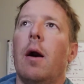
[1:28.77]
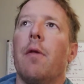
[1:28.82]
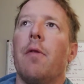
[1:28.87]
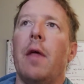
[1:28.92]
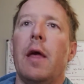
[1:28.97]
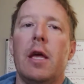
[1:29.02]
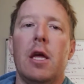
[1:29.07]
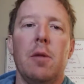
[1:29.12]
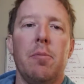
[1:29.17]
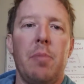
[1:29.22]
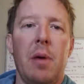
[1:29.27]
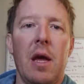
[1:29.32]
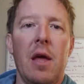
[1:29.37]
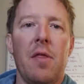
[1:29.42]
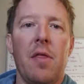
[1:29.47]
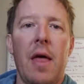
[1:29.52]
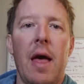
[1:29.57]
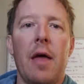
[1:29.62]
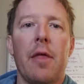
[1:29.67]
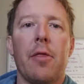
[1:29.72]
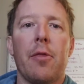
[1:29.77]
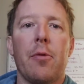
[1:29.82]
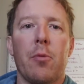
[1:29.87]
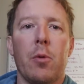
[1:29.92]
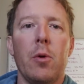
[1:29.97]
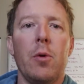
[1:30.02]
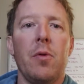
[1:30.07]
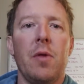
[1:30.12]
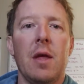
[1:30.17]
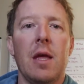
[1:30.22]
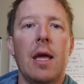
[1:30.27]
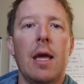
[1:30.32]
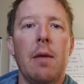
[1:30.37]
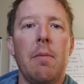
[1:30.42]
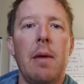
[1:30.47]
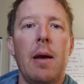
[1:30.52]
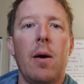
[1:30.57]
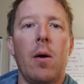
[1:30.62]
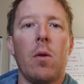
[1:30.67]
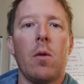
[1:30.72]
they could pay that through the
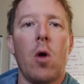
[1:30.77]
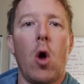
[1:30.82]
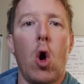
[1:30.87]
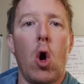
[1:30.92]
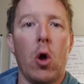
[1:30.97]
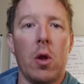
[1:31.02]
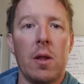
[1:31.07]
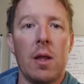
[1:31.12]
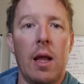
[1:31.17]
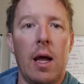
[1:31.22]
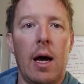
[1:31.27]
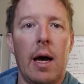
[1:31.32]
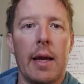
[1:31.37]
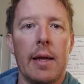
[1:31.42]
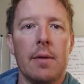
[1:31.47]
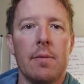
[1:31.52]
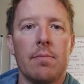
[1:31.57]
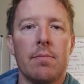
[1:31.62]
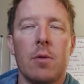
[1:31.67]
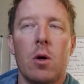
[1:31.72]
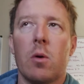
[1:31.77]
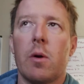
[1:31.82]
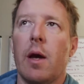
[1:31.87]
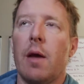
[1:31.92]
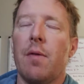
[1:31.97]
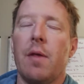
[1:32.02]
email online, okay?